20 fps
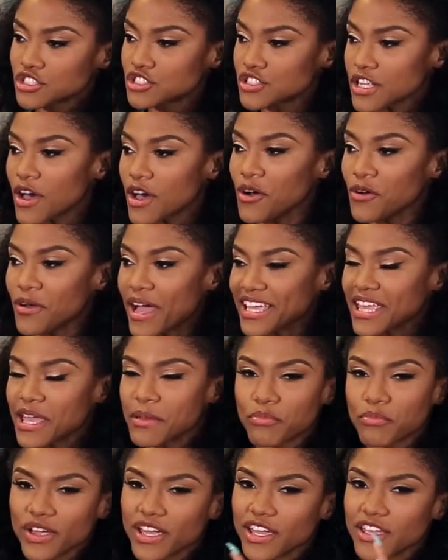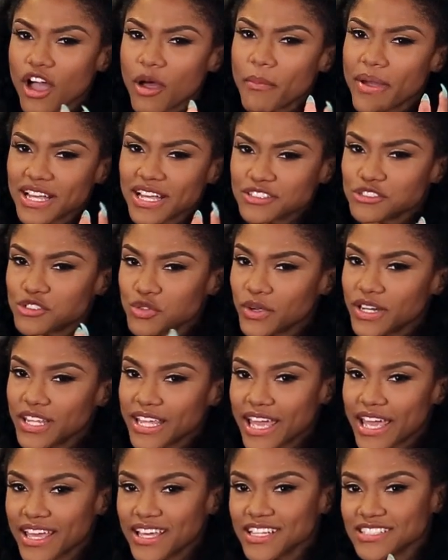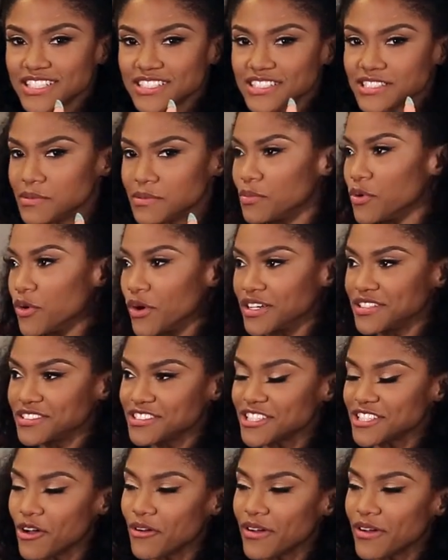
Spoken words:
So I keep bringing y'all back to 28 because this is important.